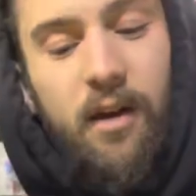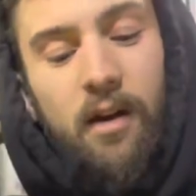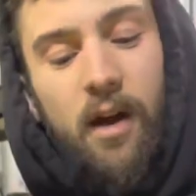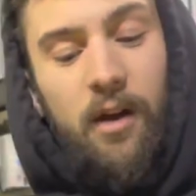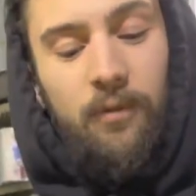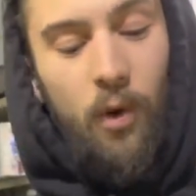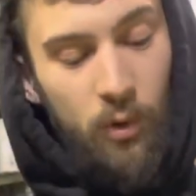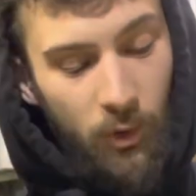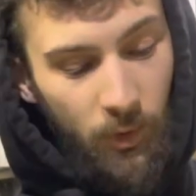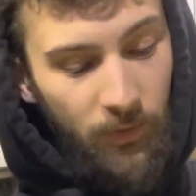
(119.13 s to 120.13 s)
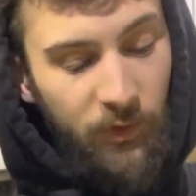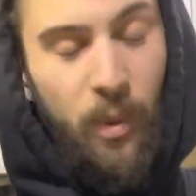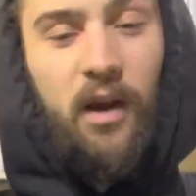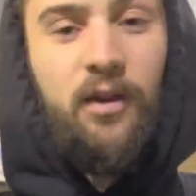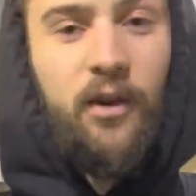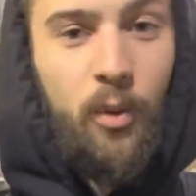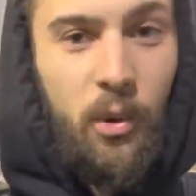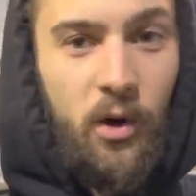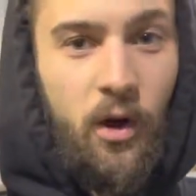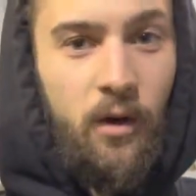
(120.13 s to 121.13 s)
I have no clue if this paint is going to
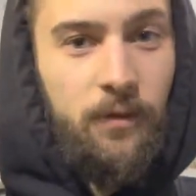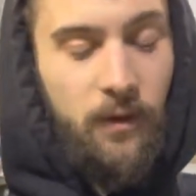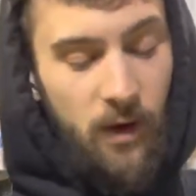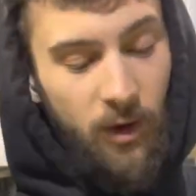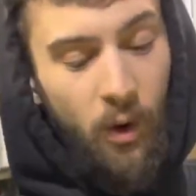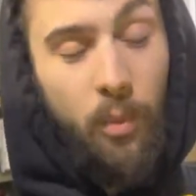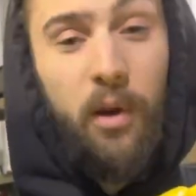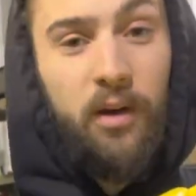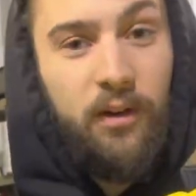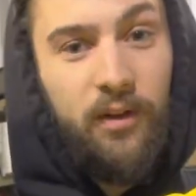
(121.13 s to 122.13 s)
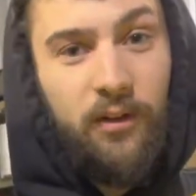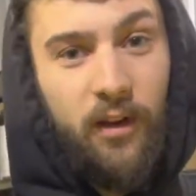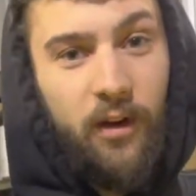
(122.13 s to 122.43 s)
burn off. I know I painted the inside of the